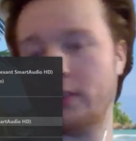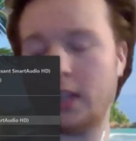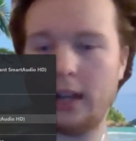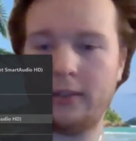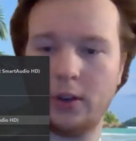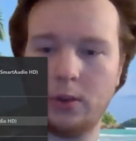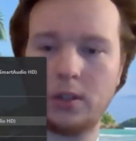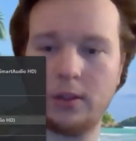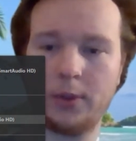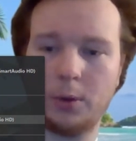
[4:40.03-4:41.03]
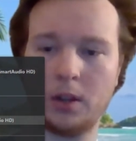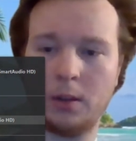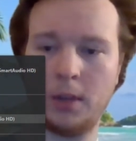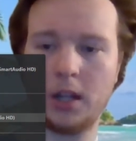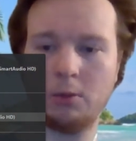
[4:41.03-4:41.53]
headphones if you were in a
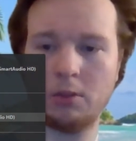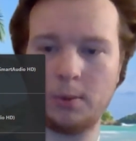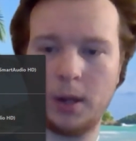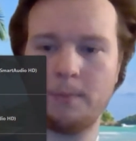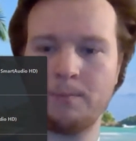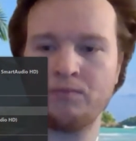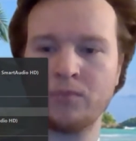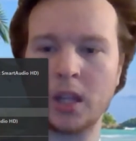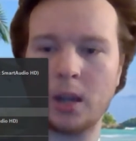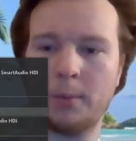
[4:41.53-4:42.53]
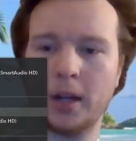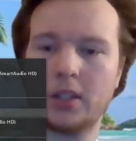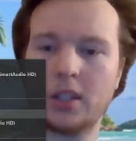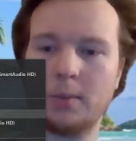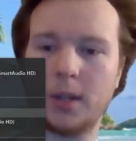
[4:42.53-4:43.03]
meeting with me. But
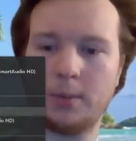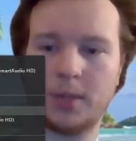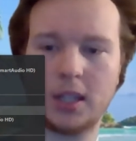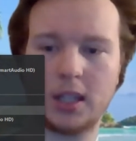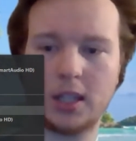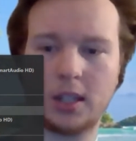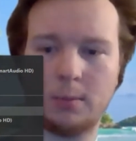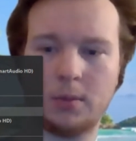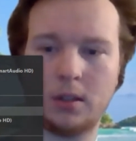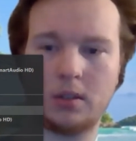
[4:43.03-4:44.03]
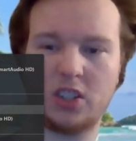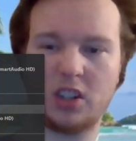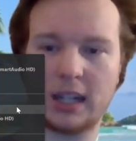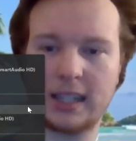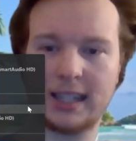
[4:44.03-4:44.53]
sometimes the system
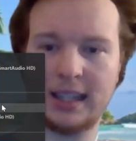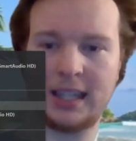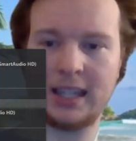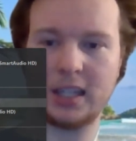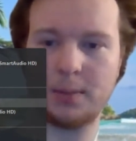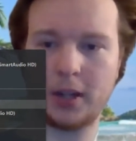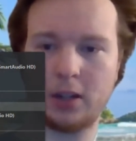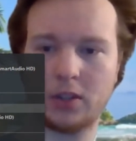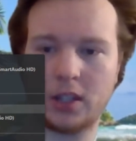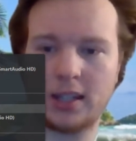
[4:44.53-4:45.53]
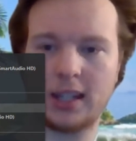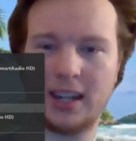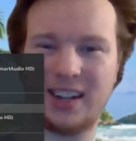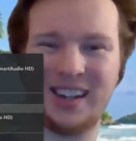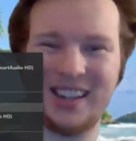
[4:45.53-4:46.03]
selects these speakers
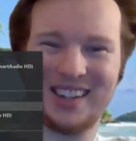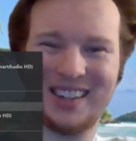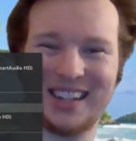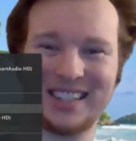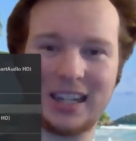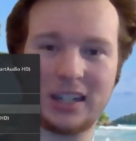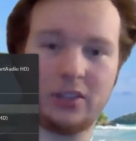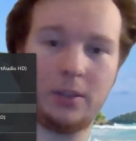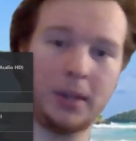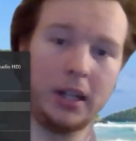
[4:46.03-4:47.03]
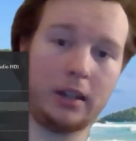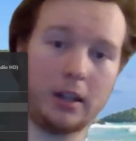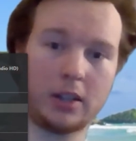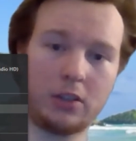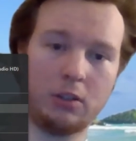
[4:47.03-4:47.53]
instead, and that's actually my
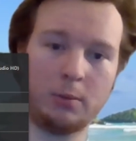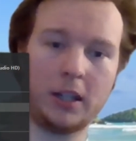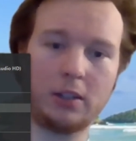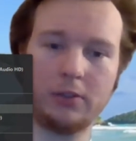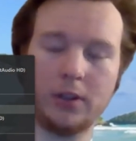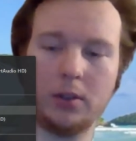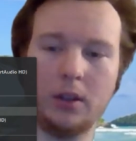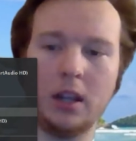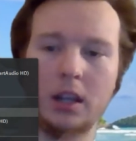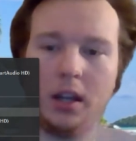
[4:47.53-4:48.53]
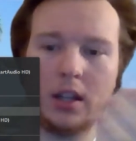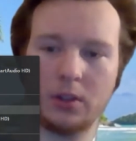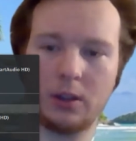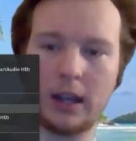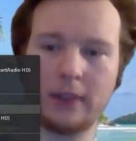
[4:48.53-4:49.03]
external microphone.
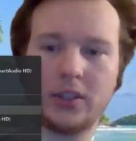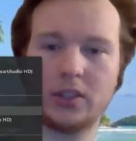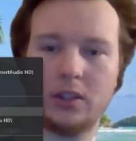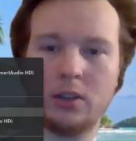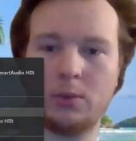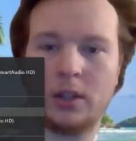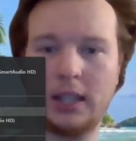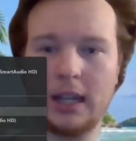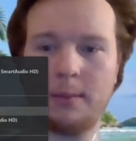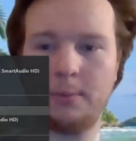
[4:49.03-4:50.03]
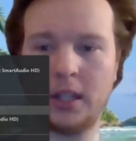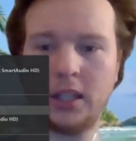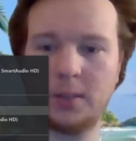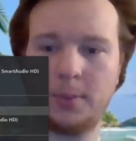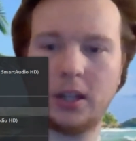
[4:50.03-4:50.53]
So I obviously don't want that being
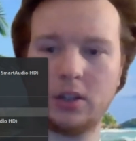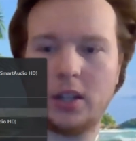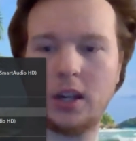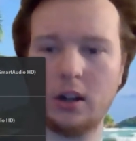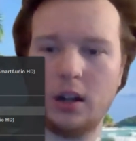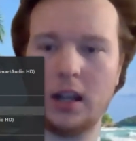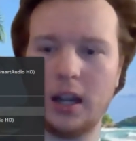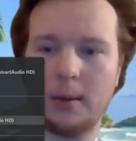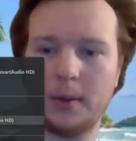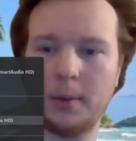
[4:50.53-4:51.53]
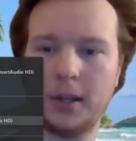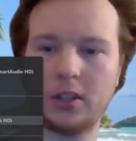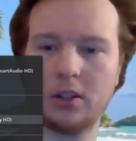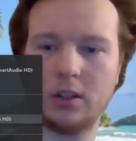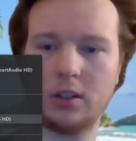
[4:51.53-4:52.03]
the speakers here. I'm going to make
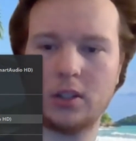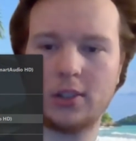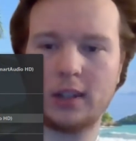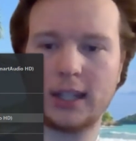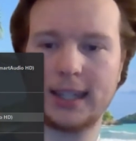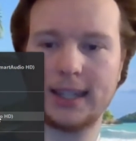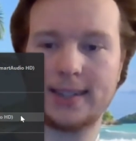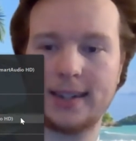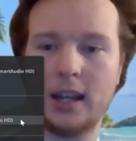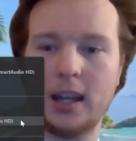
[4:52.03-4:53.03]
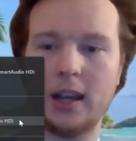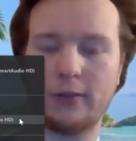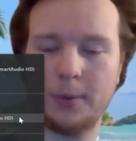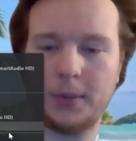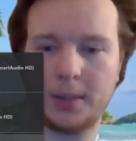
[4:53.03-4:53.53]
sure to select this.
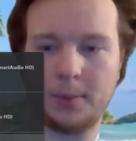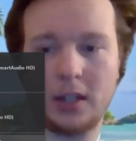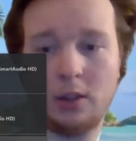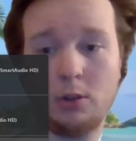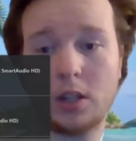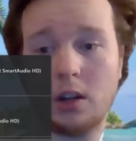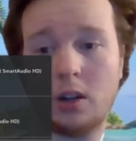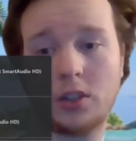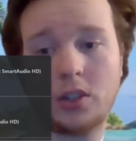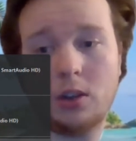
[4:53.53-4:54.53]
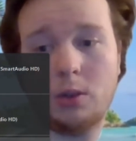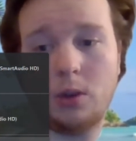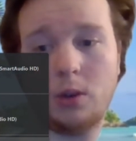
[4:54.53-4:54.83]
From this menu, you can also